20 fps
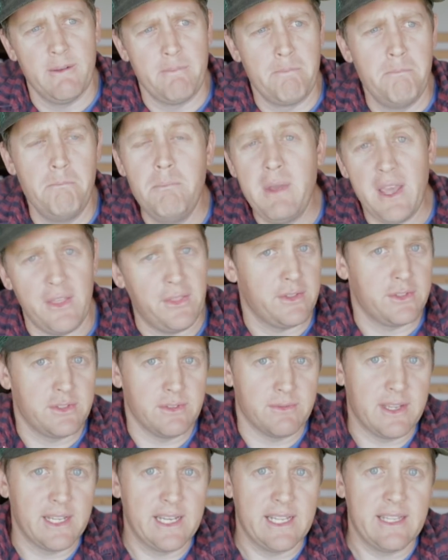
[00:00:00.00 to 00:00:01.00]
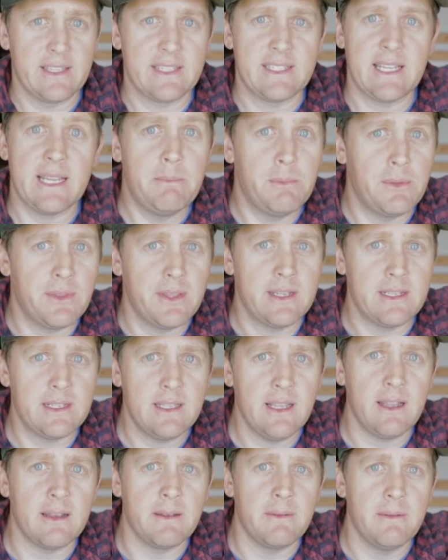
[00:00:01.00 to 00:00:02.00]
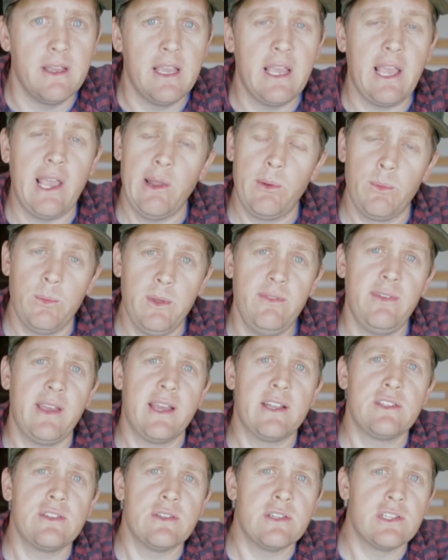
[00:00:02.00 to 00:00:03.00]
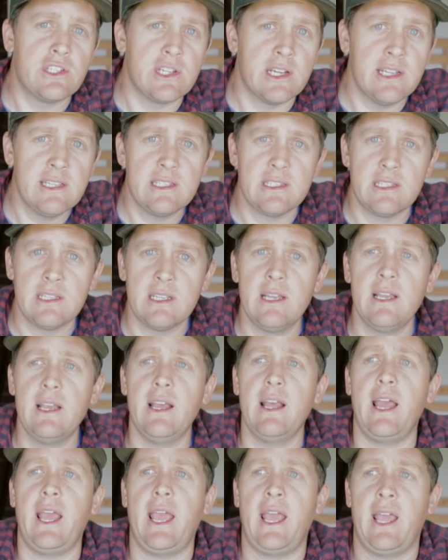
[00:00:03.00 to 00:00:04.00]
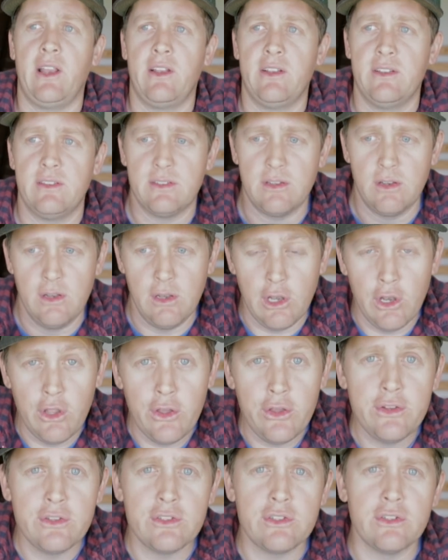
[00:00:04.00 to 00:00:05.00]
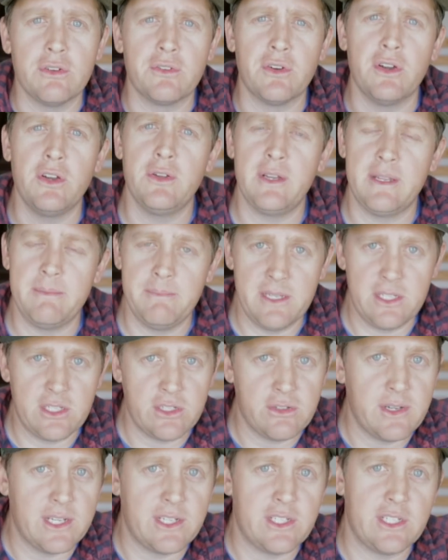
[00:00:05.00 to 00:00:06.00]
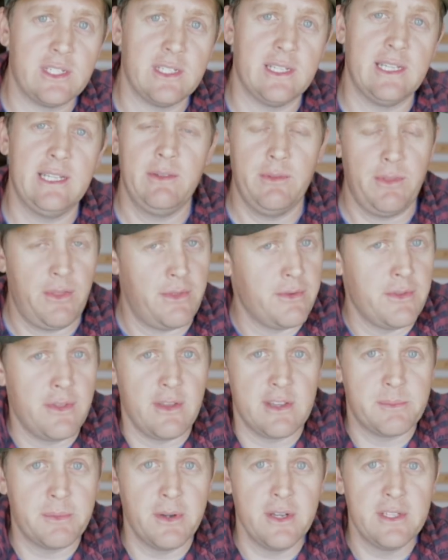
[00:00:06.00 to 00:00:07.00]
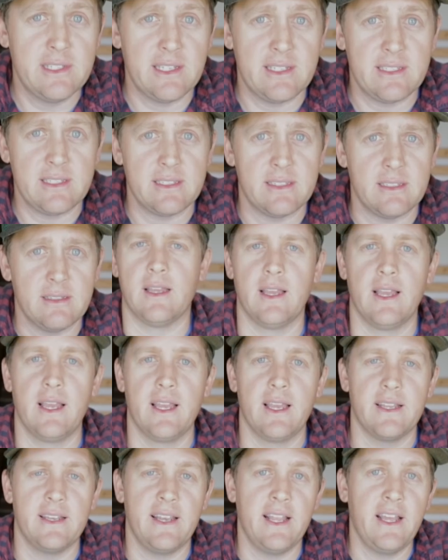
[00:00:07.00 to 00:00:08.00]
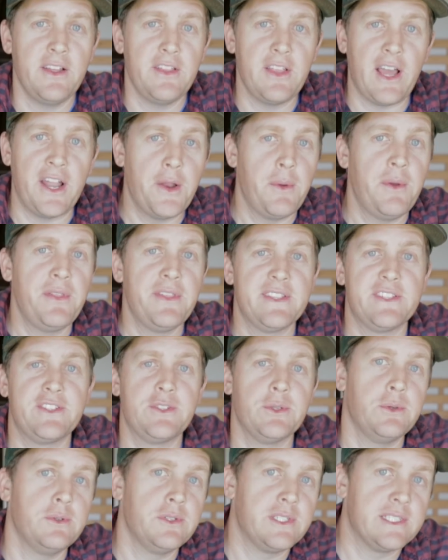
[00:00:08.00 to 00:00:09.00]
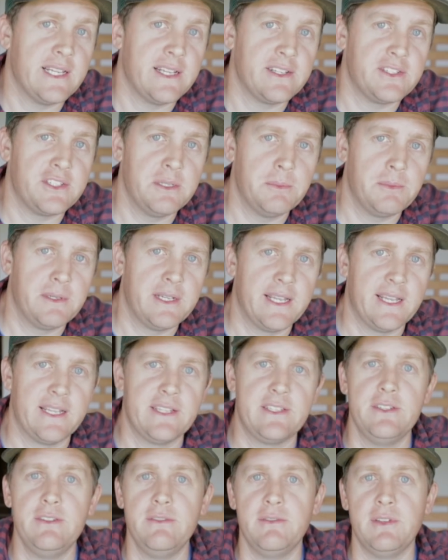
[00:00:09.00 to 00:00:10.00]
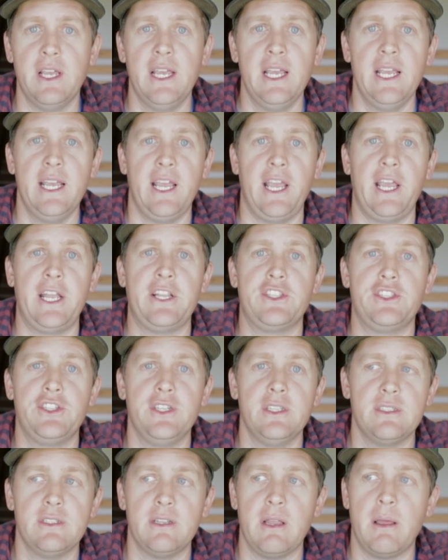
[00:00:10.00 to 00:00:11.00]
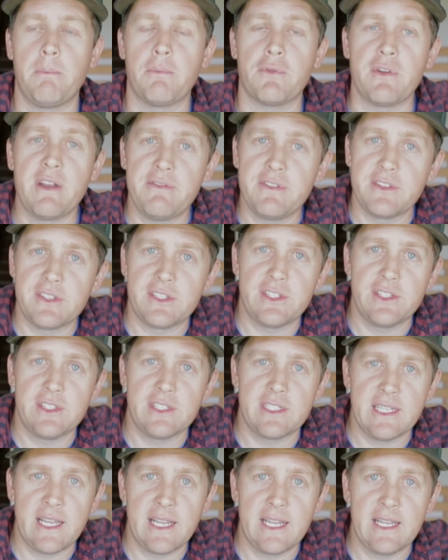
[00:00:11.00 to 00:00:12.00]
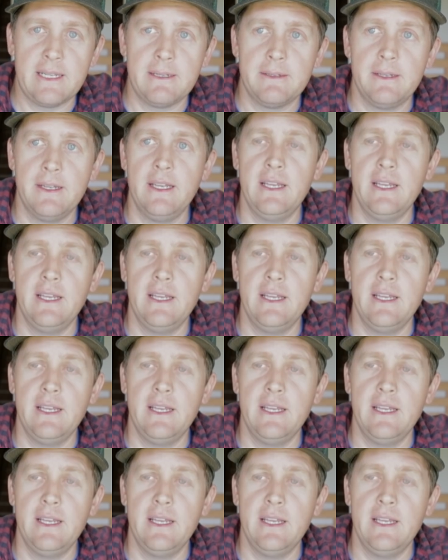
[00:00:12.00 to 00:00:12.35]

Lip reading: methods of getting the same thing done. And we've had to adjust and learn to grow and be stretched through those processes. Now, I don't want this to all sound super negative. It's just a preface to say